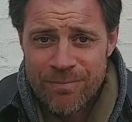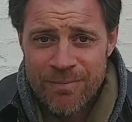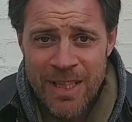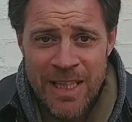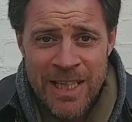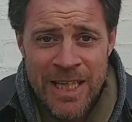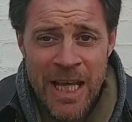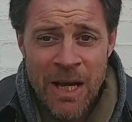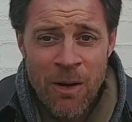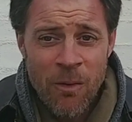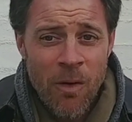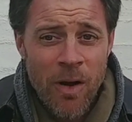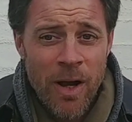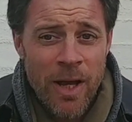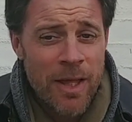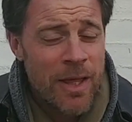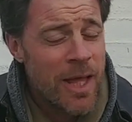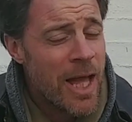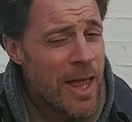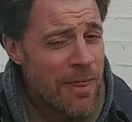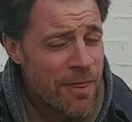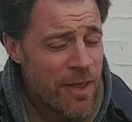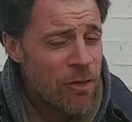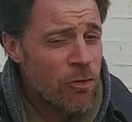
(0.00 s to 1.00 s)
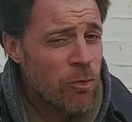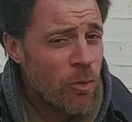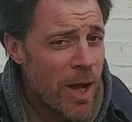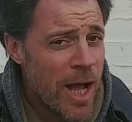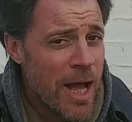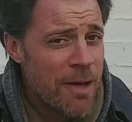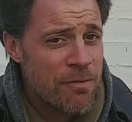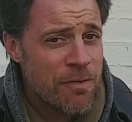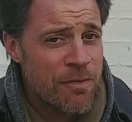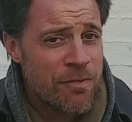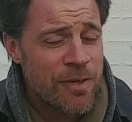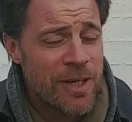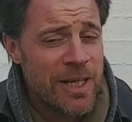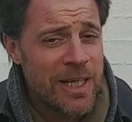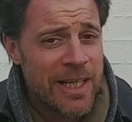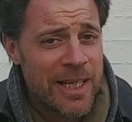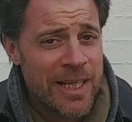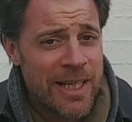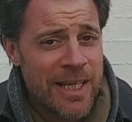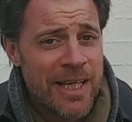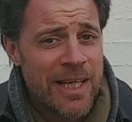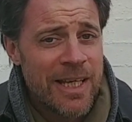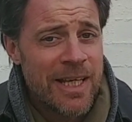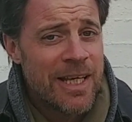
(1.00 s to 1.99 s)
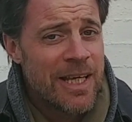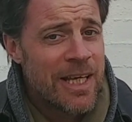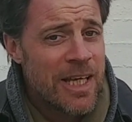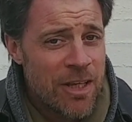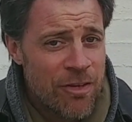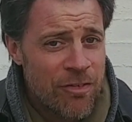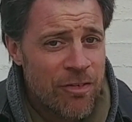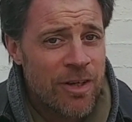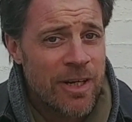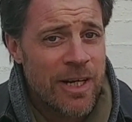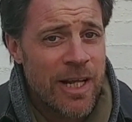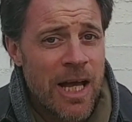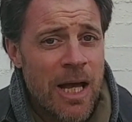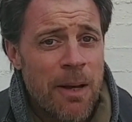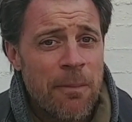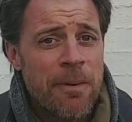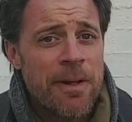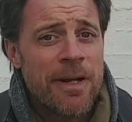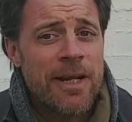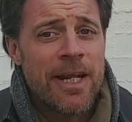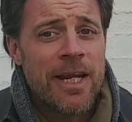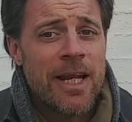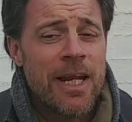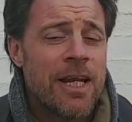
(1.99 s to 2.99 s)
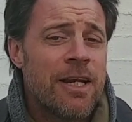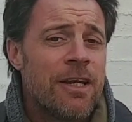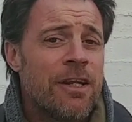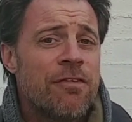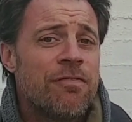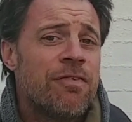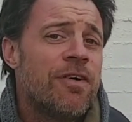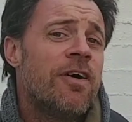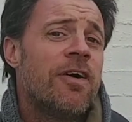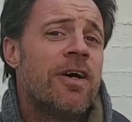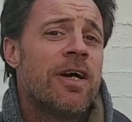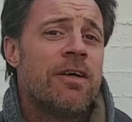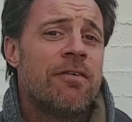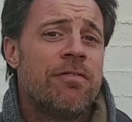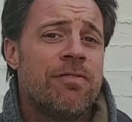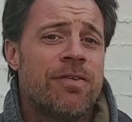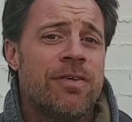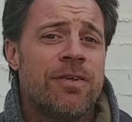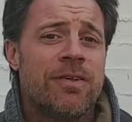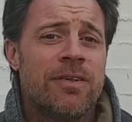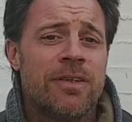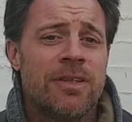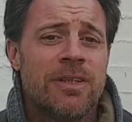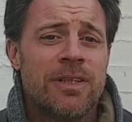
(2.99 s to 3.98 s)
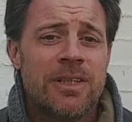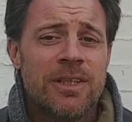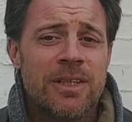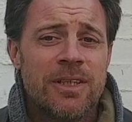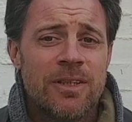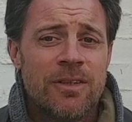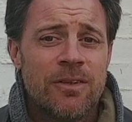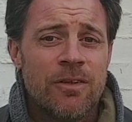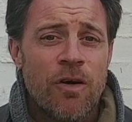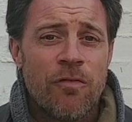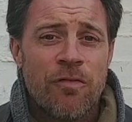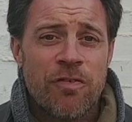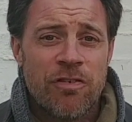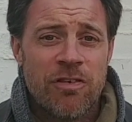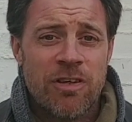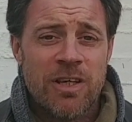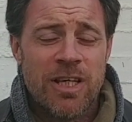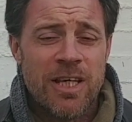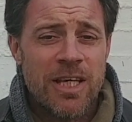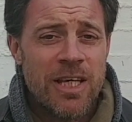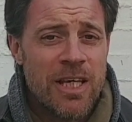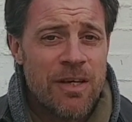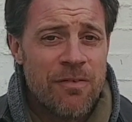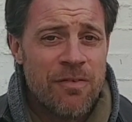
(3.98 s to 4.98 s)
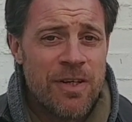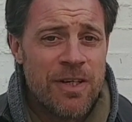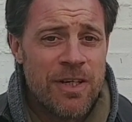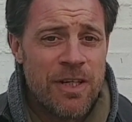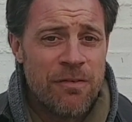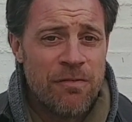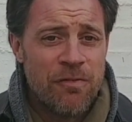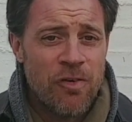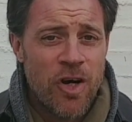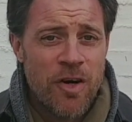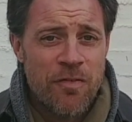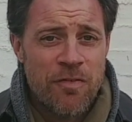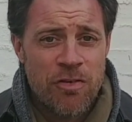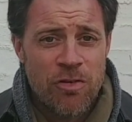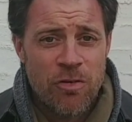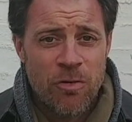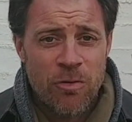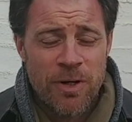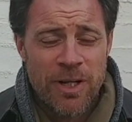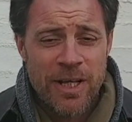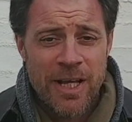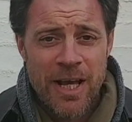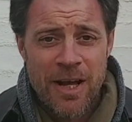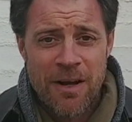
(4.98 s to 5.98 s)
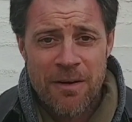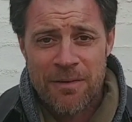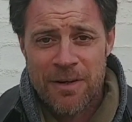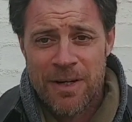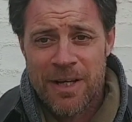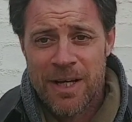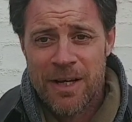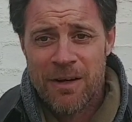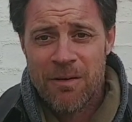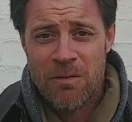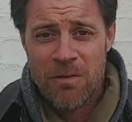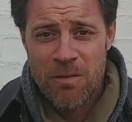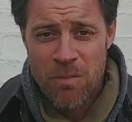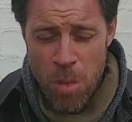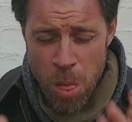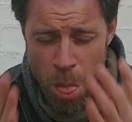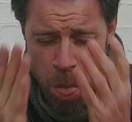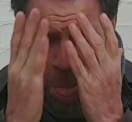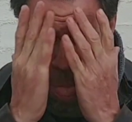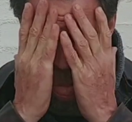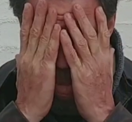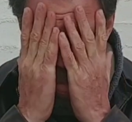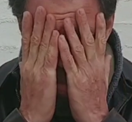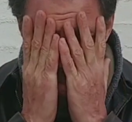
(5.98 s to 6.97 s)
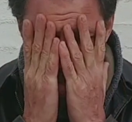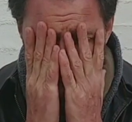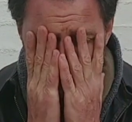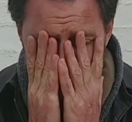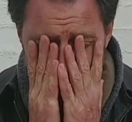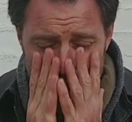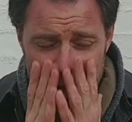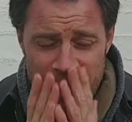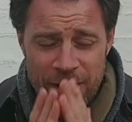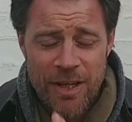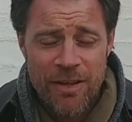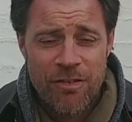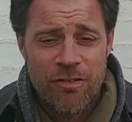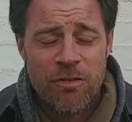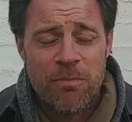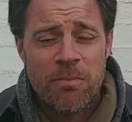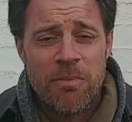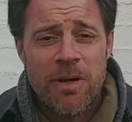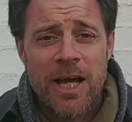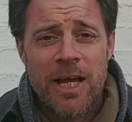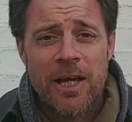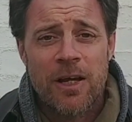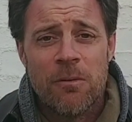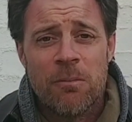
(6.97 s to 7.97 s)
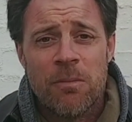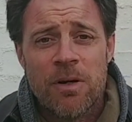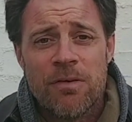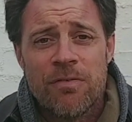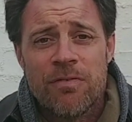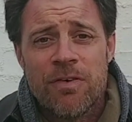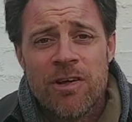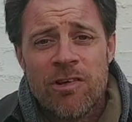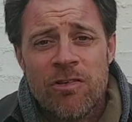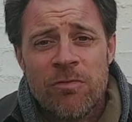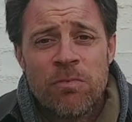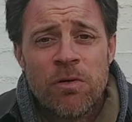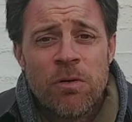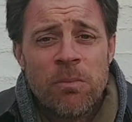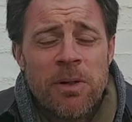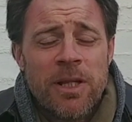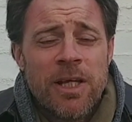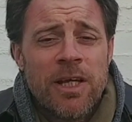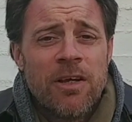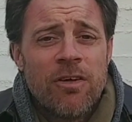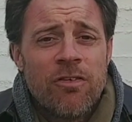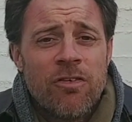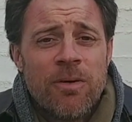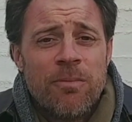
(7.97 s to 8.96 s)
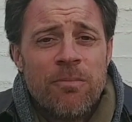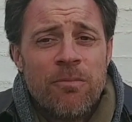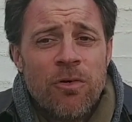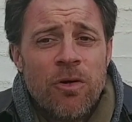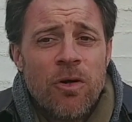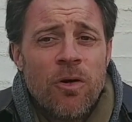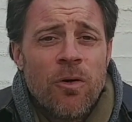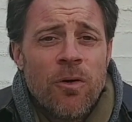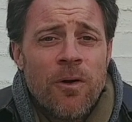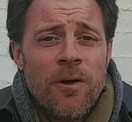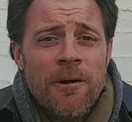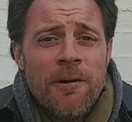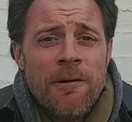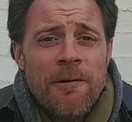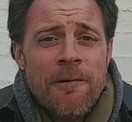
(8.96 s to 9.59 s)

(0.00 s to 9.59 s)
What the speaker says: Now that's what I have a feeling is going to happen in Indy 5. Obviously, if Indy 5 is already out now, here's some egg on my face probably because I'm wrong.